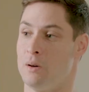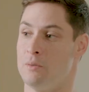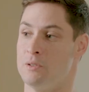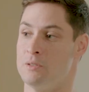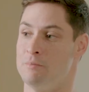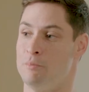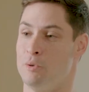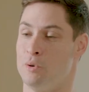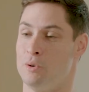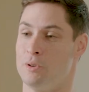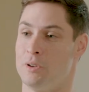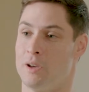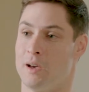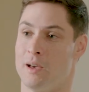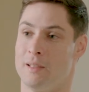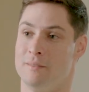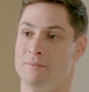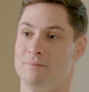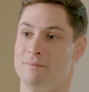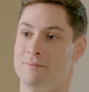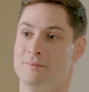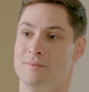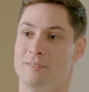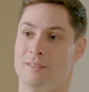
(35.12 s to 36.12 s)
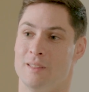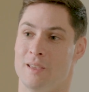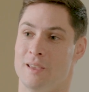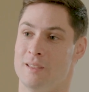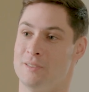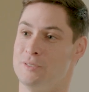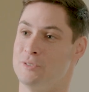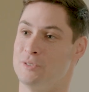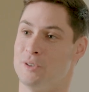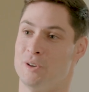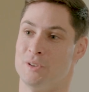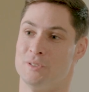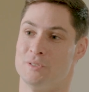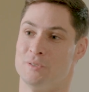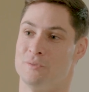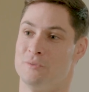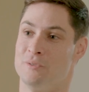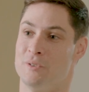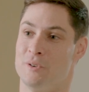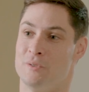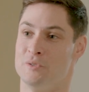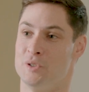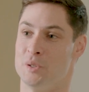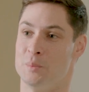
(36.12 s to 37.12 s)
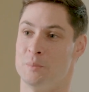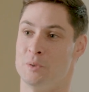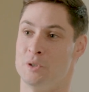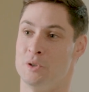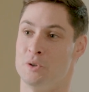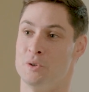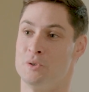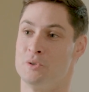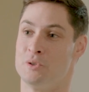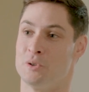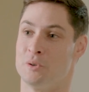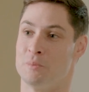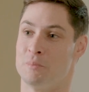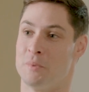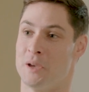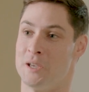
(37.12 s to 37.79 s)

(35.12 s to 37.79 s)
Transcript: I was born, I had the head size of Jimmy Neutron